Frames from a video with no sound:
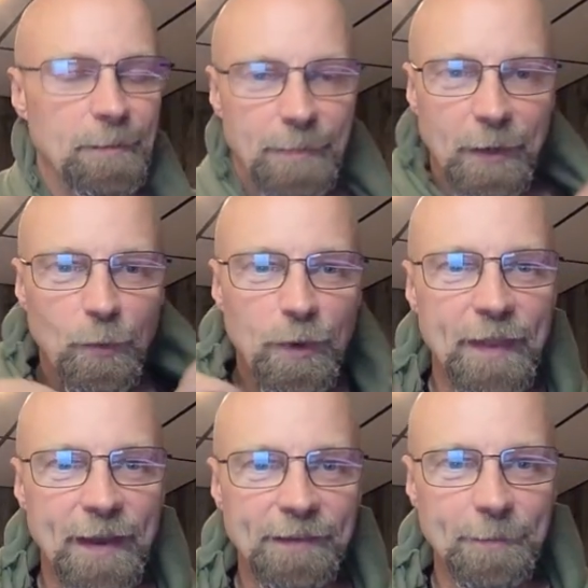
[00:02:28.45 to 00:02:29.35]
But I wear
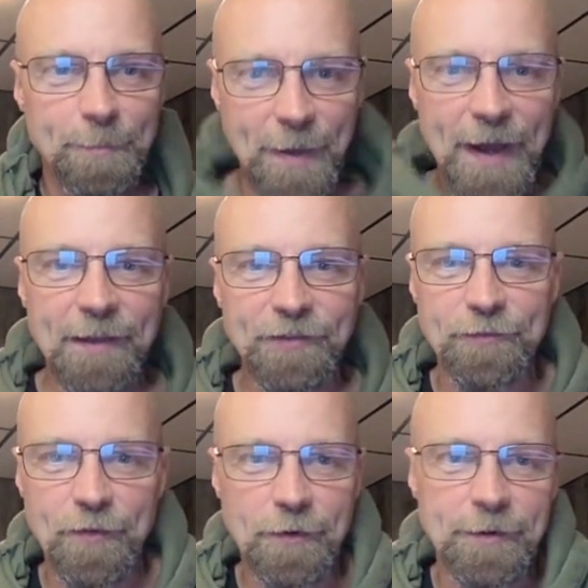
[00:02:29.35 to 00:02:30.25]
that as a badge
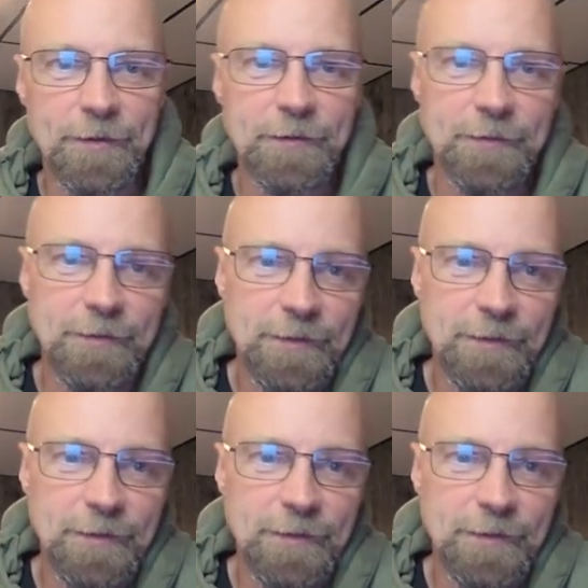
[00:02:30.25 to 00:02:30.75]
of honor.